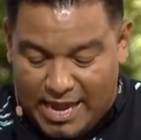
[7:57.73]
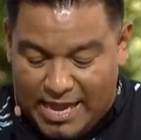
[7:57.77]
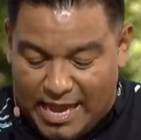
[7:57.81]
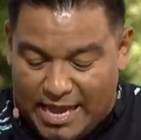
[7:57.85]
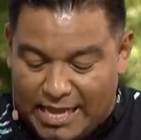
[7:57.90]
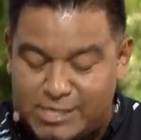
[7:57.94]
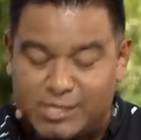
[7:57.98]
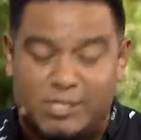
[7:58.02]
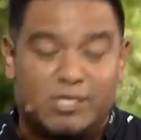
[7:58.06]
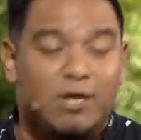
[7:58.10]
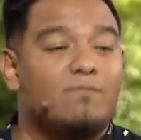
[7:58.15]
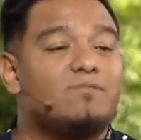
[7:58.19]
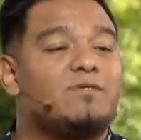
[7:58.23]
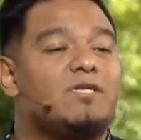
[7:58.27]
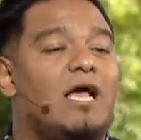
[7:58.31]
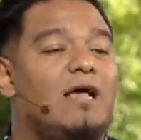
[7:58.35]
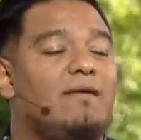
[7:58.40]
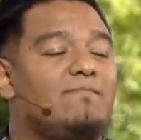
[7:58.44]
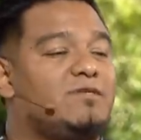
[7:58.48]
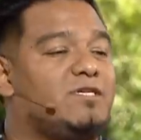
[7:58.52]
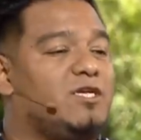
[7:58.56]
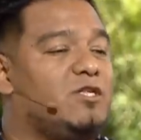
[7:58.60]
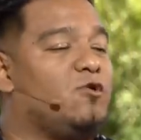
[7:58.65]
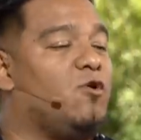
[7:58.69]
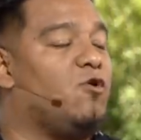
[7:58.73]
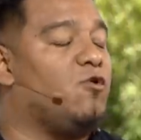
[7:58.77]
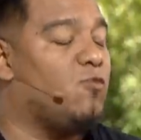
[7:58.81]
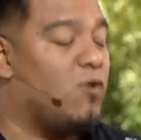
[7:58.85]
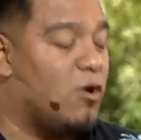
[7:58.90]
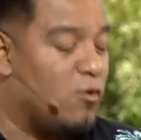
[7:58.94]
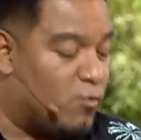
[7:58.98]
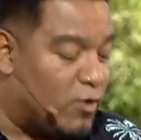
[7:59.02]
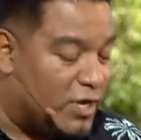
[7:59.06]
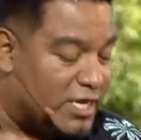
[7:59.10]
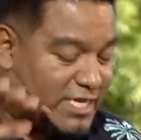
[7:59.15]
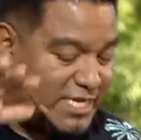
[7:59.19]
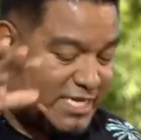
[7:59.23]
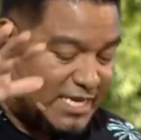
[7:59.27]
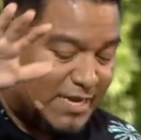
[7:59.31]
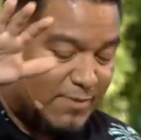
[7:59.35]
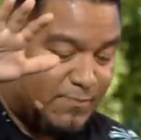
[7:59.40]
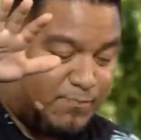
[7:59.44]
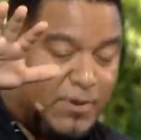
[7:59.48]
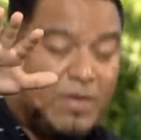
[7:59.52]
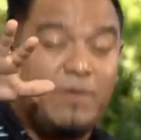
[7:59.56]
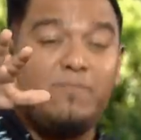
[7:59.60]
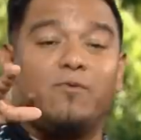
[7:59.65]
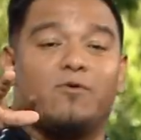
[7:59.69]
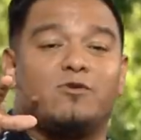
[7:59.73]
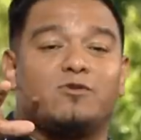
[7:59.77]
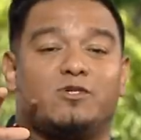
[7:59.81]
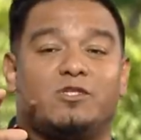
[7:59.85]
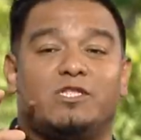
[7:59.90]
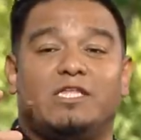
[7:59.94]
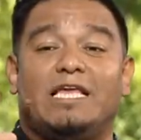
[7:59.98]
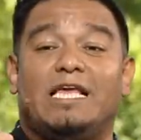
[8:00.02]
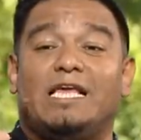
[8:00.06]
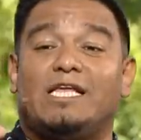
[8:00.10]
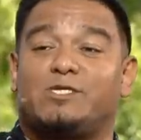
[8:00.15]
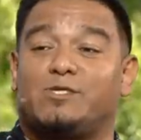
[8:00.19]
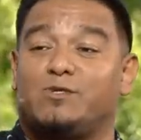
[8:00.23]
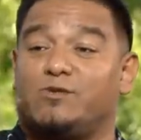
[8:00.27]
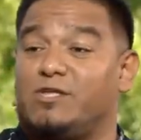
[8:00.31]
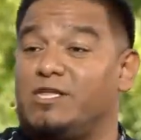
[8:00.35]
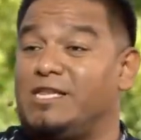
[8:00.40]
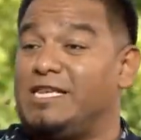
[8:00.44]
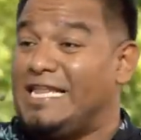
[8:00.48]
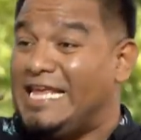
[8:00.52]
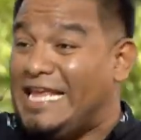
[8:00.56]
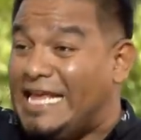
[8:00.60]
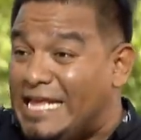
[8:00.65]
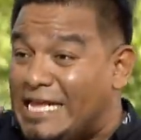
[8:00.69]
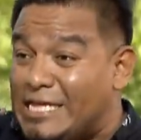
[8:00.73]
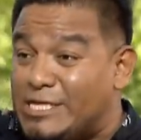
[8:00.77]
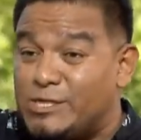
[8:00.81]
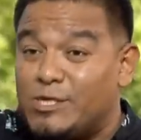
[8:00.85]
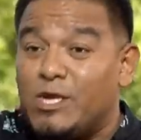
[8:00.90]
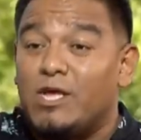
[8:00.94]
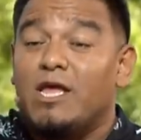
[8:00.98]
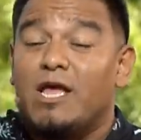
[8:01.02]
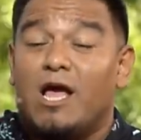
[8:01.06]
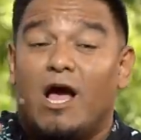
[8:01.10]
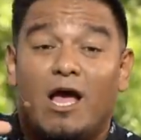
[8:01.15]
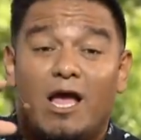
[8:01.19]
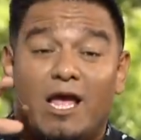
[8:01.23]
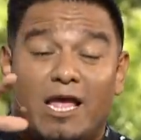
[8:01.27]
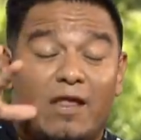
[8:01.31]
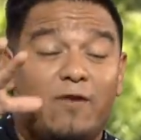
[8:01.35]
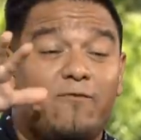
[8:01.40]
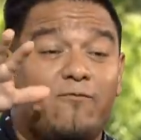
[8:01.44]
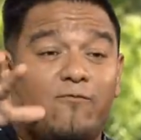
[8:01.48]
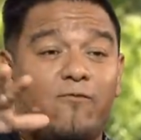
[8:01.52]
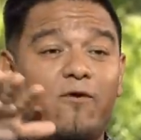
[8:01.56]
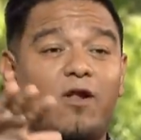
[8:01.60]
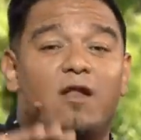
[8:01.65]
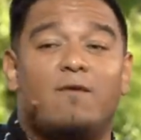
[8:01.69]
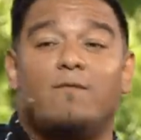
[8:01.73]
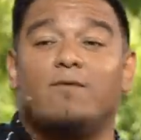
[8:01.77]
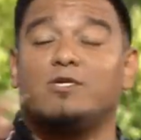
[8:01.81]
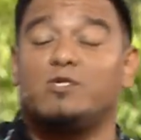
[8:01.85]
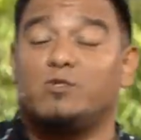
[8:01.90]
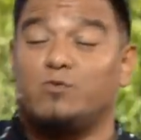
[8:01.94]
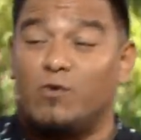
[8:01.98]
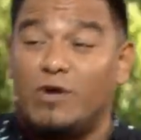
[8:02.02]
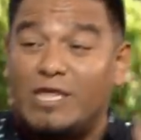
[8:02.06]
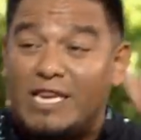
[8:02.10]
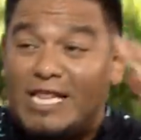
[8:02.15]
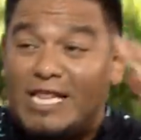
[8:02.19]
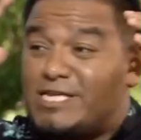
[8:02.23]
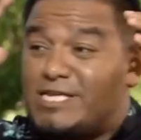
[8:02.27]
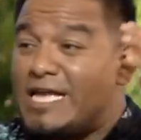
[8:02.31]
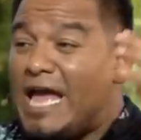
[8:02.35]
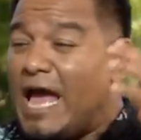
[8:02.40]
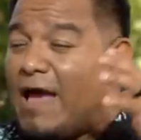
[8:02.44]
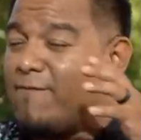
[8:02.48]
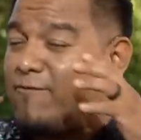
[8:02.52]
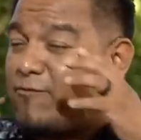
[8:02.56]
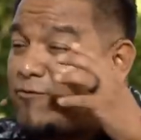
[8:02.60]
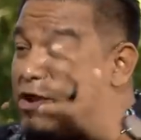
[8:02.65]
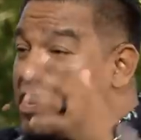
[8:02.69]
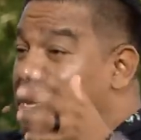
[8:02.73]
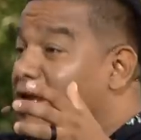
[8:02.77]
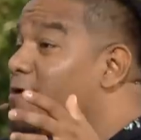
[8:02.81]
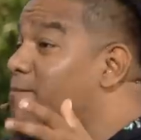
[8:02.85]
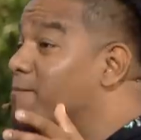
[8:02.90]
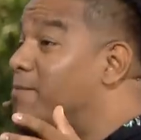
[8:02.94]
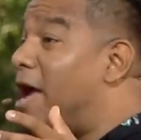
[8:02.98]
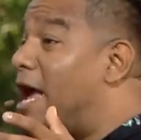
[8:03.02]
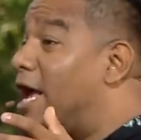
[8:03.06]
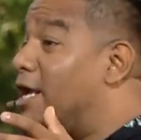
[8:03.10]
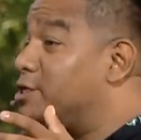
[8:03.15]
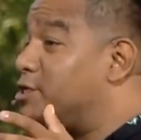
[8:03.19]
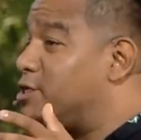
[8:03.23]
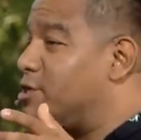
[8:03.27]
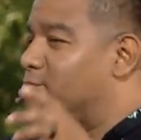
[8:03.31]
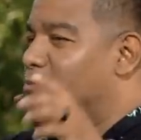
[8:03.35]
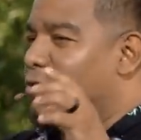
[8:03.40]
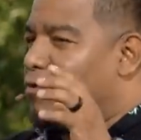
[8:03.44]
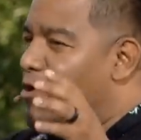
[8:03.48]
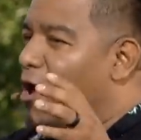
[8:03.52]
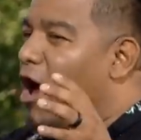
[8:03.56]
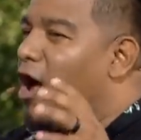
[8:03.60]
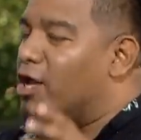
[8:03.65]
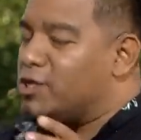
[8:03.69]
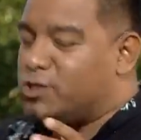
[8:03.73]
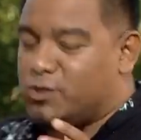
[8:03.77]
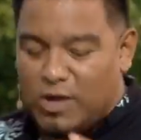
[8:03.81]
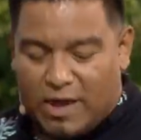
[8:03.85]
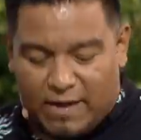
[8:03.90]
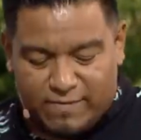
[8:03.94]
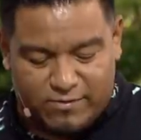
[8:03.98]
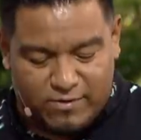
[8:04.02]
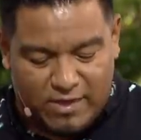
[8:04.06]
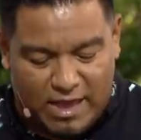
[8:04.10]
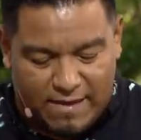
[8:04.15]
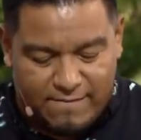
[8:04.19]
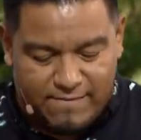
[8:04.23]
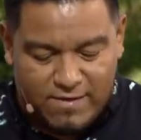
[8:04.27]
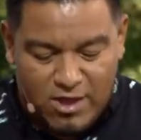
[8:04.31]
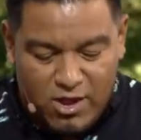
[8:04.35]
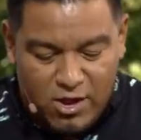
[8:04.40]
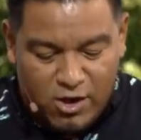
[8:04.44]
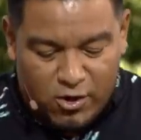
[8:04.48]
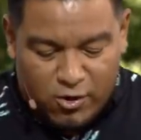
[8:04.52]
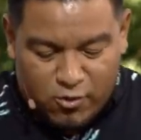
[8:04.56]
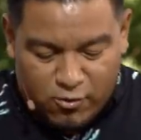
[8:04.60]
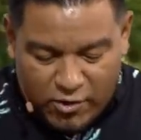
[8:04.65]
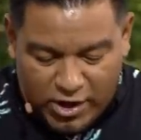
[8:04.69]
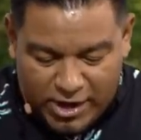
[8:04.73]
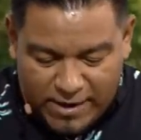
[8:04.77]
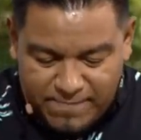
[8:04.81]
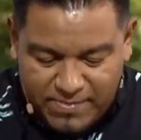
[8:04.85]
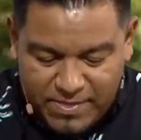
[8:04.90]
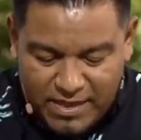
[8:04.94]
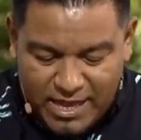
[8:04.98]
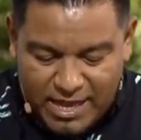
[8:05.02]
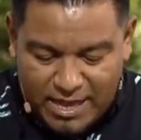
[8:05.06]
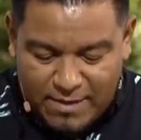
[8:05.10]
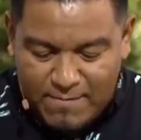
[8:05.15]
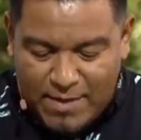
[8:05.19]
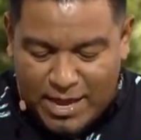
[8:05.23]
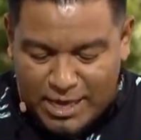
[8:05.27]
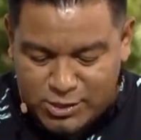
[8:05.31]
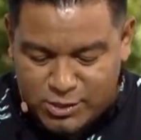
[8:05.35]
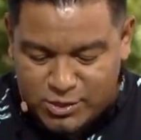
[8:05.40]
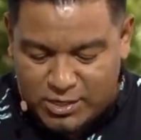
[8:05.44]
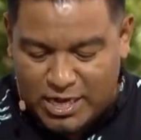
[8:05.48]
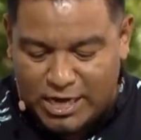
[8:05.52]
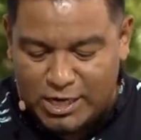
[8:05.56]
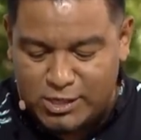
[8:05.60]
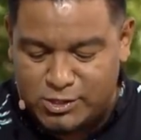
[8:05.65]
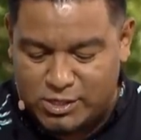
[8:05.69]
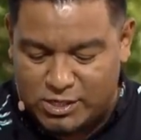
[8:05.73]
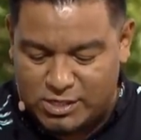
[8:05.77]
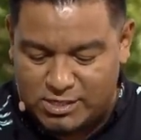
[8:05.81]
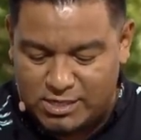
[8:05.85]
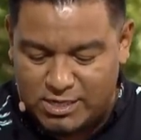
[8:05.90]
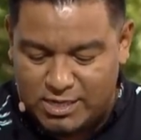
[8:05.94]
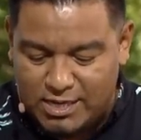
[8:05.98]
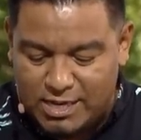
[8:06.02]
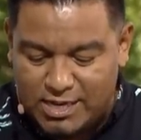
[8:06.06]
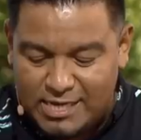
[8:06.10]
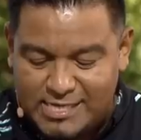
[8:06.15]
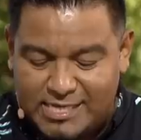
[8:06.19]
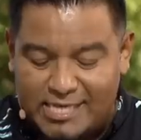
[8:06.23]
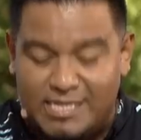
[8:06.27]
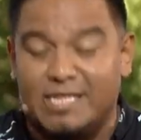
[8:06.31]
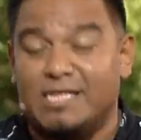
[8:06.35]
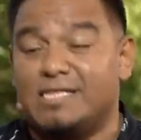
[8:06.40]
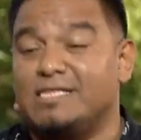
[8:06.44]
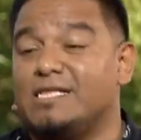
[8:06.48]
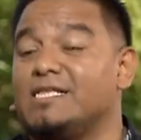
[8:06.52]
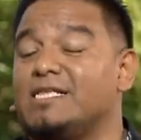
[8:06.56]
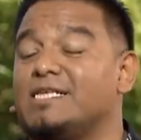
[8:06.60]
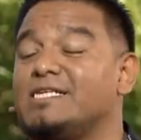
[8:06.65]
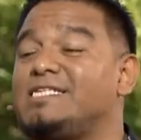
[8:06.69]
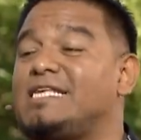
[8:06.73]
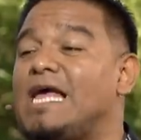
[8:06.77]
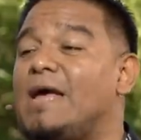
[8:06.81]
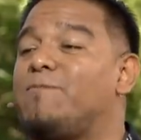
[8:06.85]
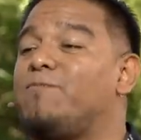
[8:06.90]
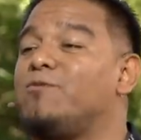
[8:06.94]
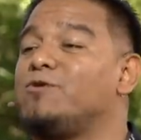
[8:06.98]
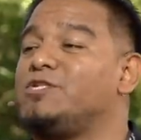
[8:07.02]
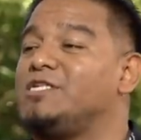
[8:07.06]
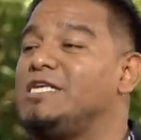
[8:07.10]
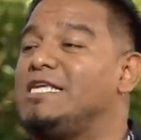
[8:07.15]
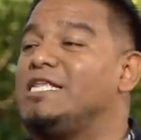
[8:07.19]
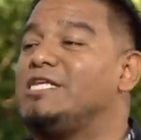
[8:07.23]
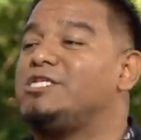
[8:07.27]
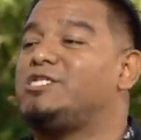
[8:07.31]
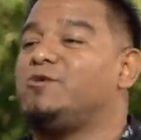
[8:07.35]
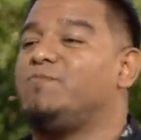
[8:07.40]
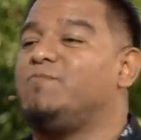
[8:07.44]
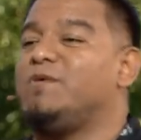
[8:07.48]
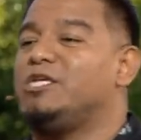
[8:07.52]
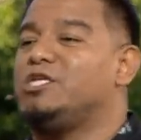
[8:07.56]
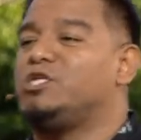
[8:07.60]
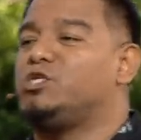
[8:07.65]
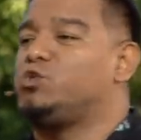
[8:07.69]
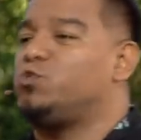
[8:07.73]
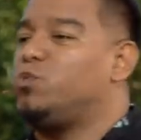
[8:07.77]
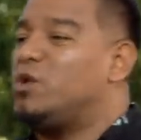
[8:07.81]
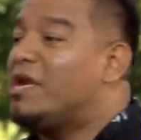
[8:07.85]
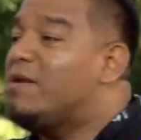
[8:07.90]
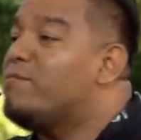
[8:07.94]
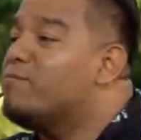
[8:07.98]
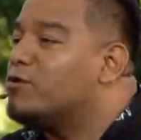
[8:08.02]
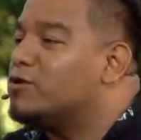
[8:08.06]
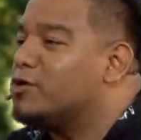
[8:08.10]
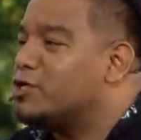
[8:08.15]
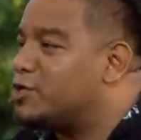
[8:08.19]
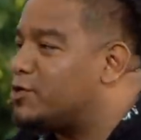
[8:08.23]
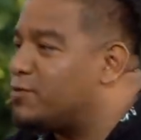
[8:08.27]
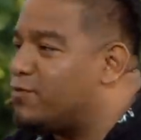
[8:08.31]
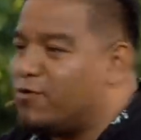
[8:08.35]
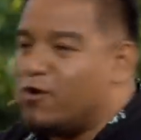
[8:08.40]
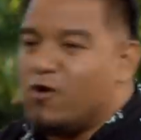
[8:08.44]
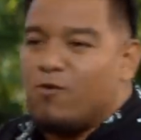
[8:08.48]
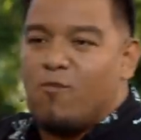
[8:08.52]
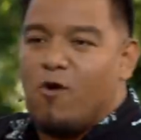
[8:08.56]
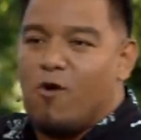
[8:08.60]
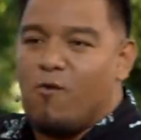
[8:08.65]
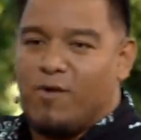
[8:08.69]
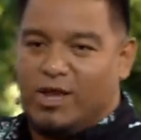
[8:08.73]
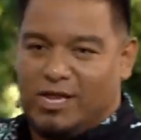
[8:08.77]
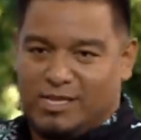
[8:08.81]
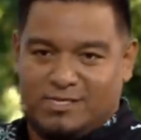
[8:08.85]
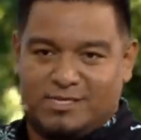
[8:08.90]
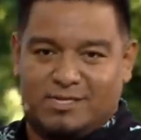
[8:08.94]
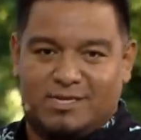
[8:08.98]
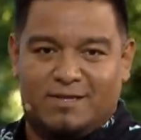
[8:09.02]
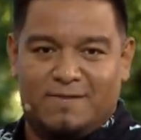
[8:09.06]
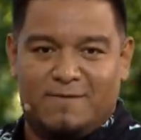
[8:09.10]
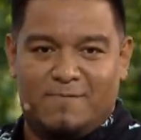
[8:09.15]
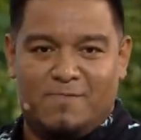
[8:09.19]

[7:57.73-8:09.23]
And sometimes in order, when we see people's needs or the needs in front of us, we to have great compassion, but we also have to have great imagination. See, the disciples needed to be dreamers for a moment.